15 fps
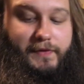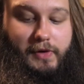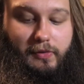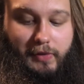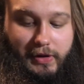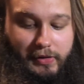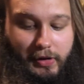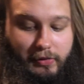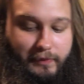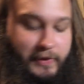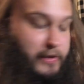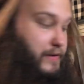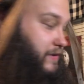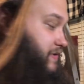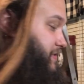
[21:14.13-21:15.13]
though. Where? Oh,
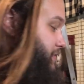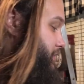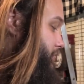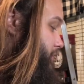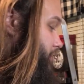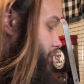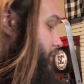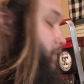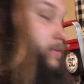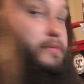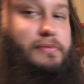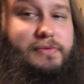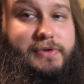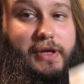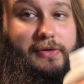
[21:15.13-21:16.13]
here it is.
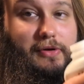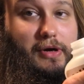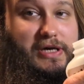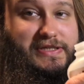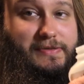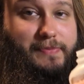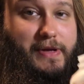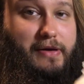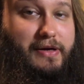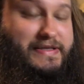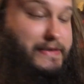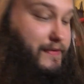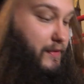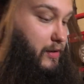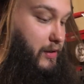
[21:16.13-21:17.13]
Done lost the
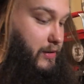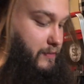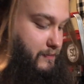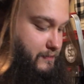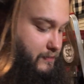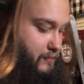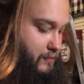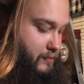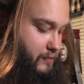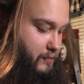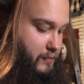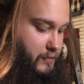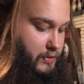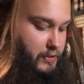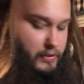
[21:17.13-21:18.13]
pellets, I thought.
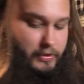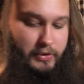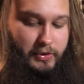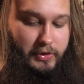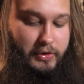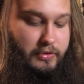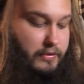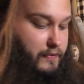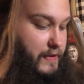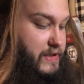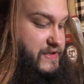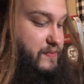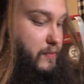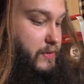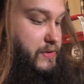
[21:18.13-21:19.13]

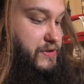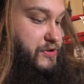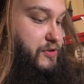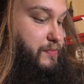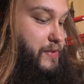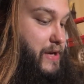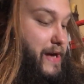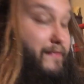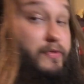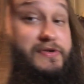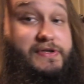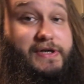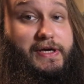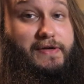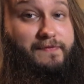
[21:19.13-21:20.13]
This one should be able to get